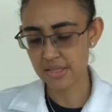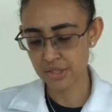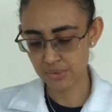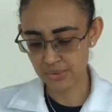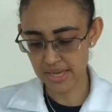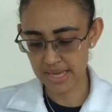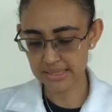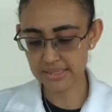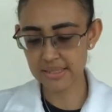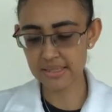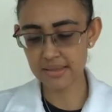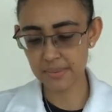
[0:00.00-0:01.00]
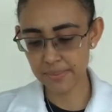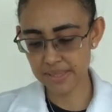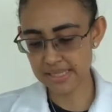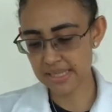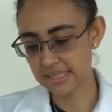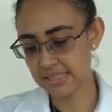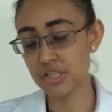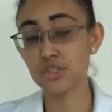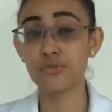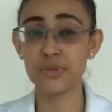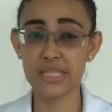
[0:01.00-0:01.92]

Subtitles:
to get the percentage of